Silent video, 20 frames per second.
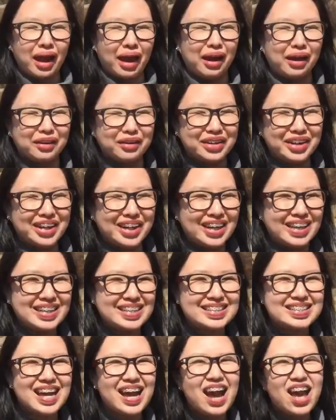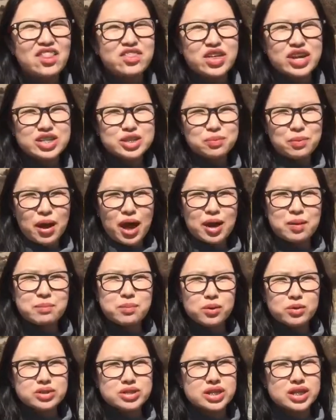areas, they depend
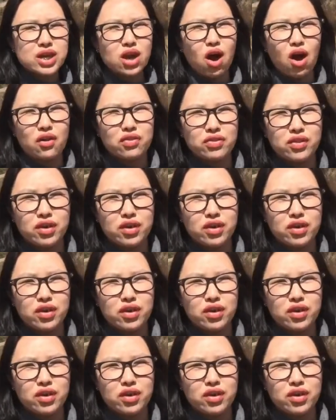mostly on